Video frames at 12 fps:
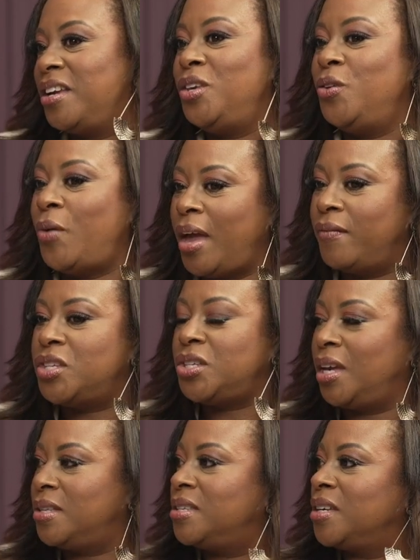it and you have a
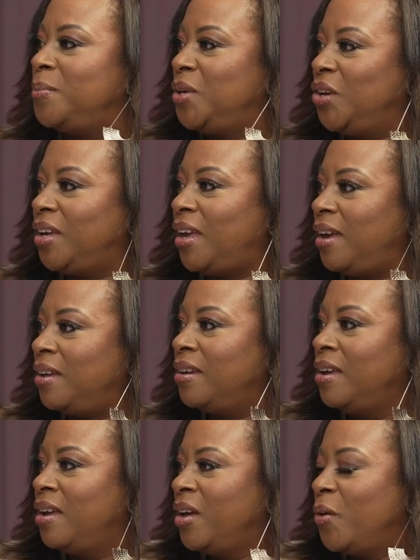chance to communicate
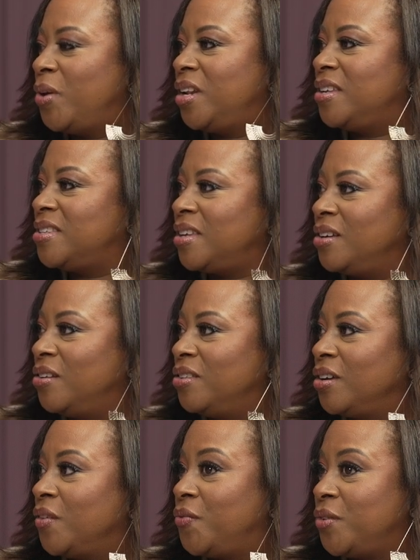what it is that you're
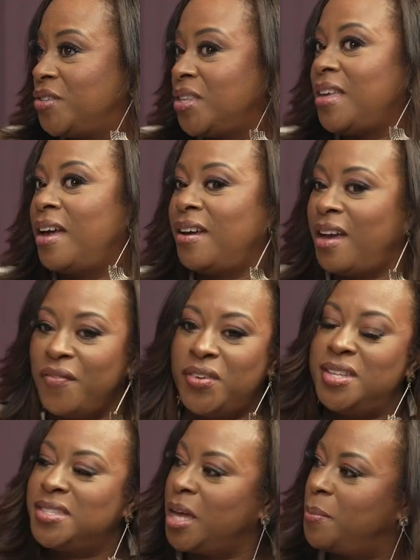looking for. So that
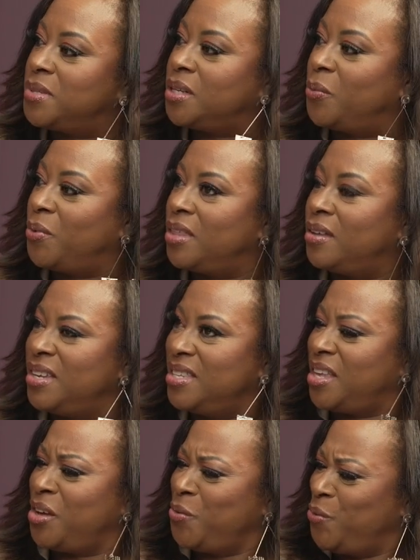confidence comes in a way that
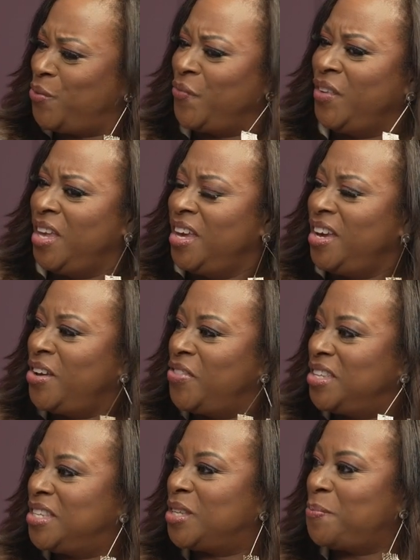he's like, ooh,
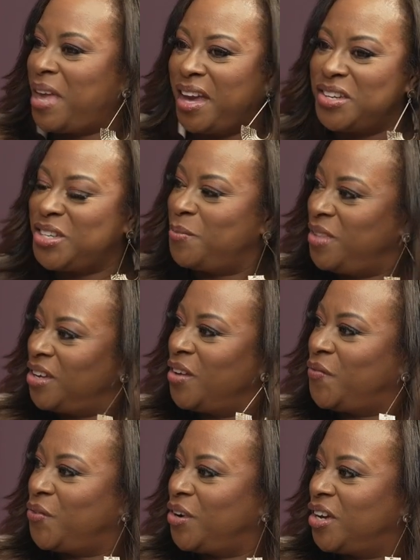this is a package I'm
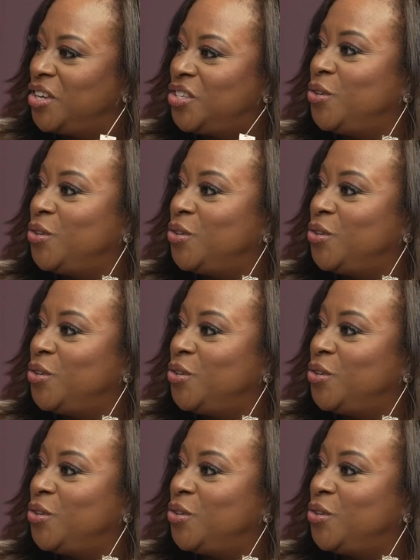looking for because you